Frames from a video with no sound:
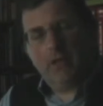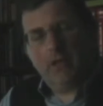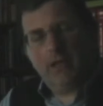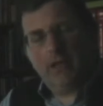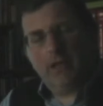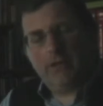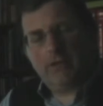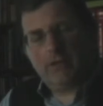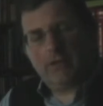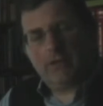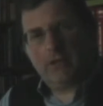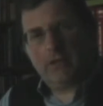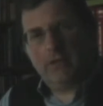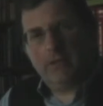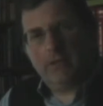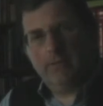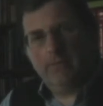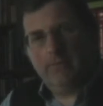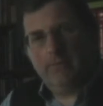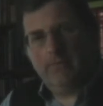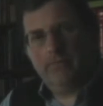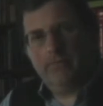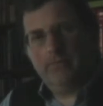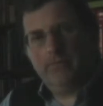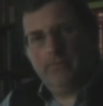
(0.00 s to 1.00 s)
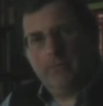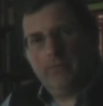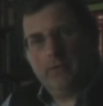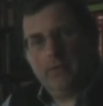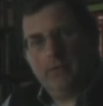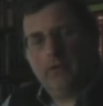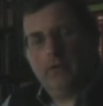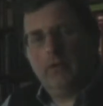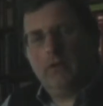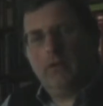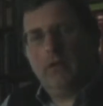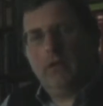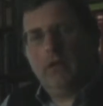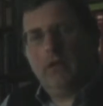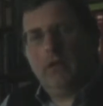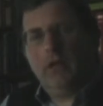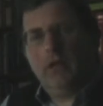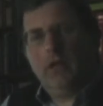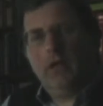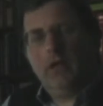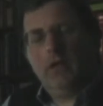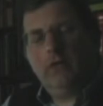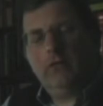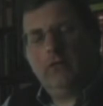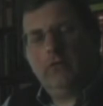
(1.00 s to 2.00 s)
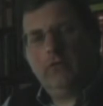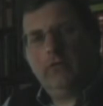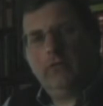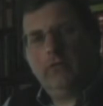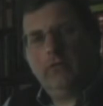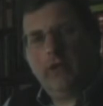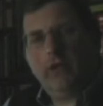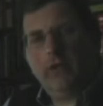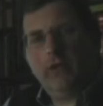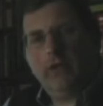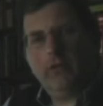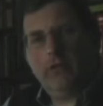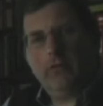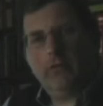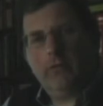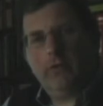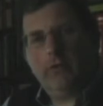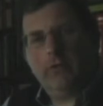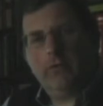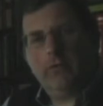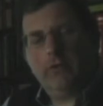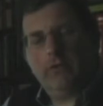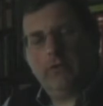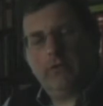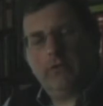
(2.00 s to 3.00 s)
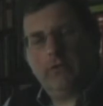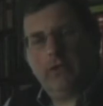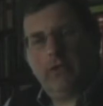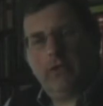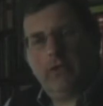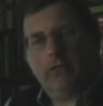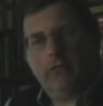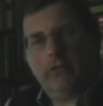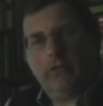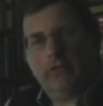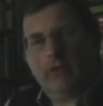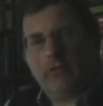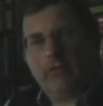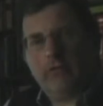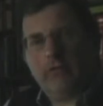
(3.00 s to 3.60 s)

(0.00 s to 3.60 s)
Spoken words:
allegedly. And a sign on the monument tells